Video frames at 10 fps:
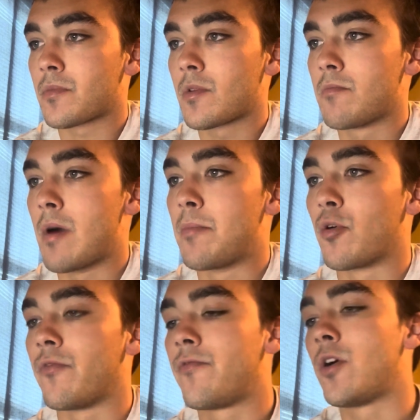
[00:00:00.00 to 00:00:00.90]
my
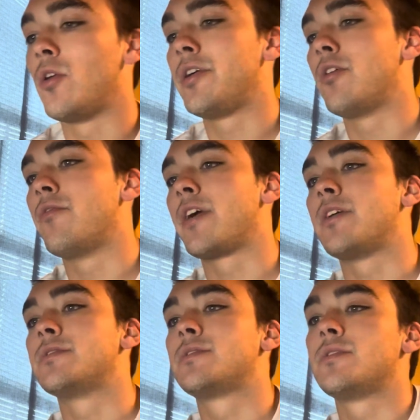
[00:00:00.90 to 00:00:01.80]
portfolio
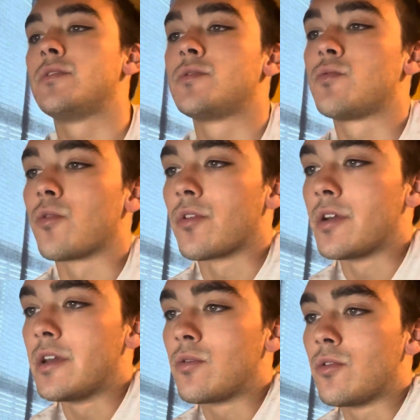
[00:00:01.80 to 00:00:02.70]
variances were
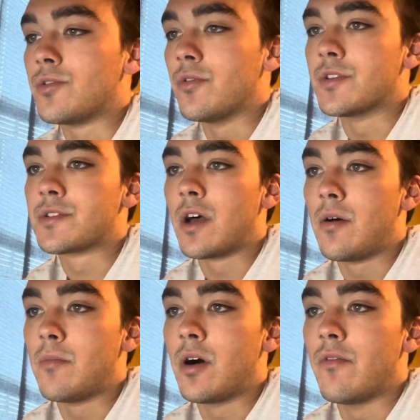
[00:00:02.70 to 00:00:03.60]
equal to the
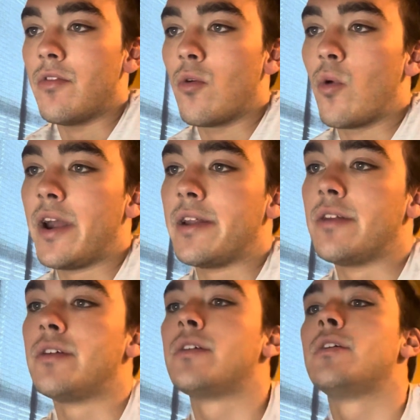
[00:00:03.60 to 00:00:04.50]
sum of the
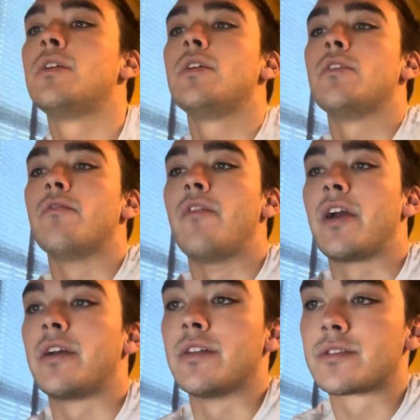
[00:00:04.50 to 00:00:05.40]
weighted
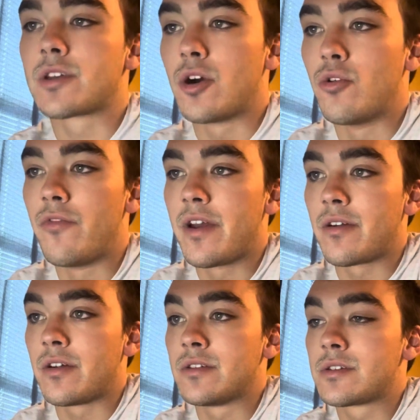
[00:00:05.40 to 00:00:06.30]
variance
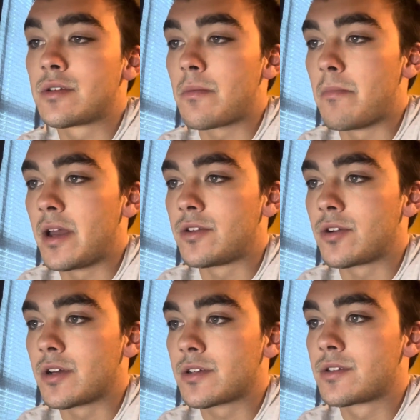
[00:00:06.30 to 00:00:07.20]
covariance
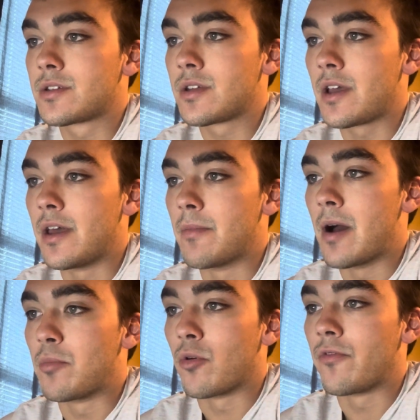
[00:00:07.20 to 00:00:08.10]
matrix, and my
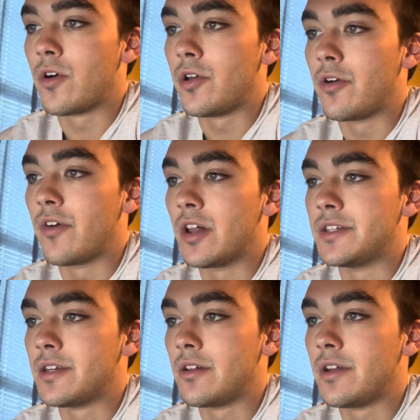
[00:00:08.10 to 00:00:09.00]
portfolio
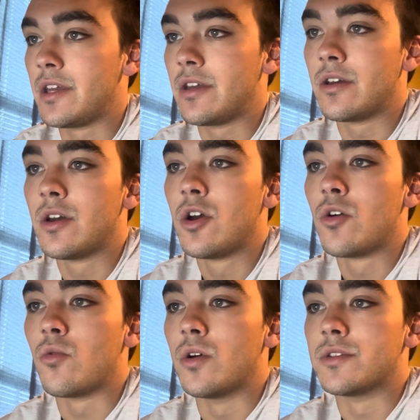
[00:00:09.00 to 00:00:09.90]
volatility
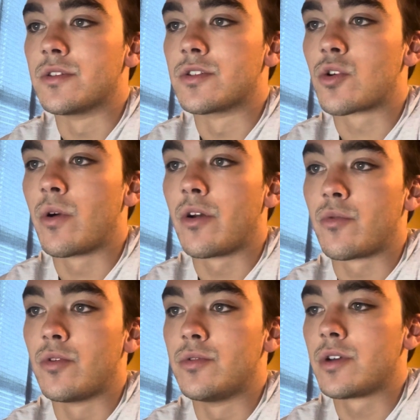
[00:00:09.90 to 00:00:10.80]
was the square
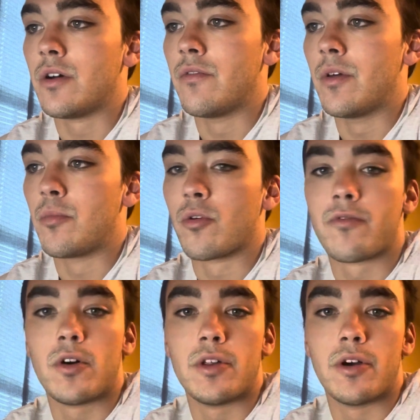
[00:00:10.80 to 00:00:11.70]
root of the
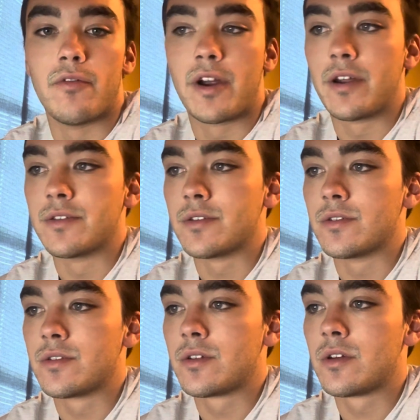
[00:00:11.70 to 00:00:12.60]
portfolio variances.